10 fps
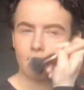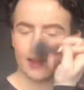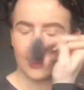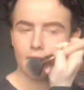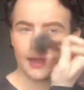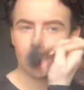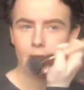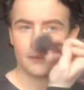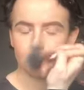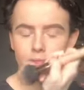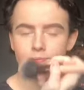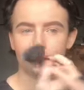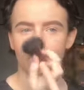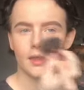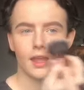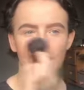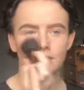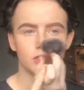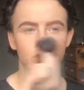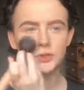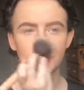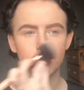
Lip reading: I was also on